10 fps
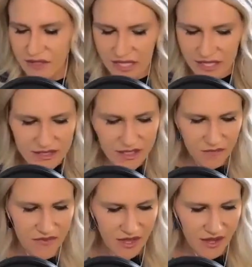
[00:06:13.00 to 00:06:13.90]
said
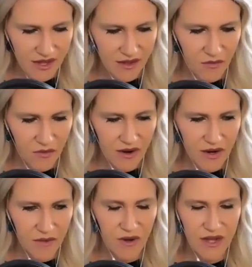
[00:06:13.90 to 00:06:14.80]
something where
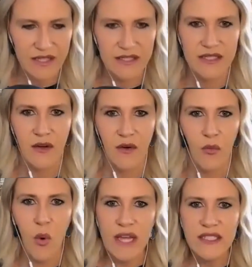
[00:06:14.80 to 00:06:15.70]
it was,
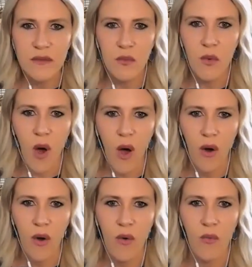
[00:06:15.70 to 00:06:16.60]
what's
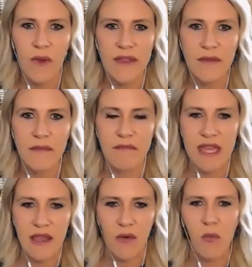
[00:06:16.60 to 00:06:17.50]
wrong with
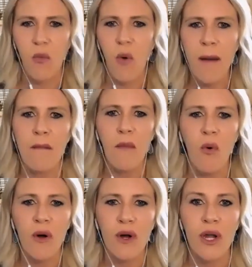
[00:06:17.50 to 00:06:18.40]
me? What
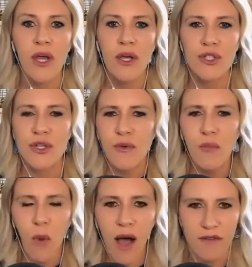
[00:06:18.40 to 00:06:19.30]
more do you
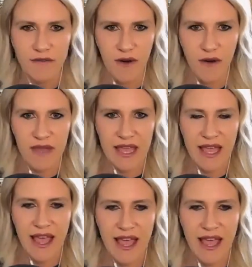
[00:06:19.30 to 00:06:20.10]
want from me?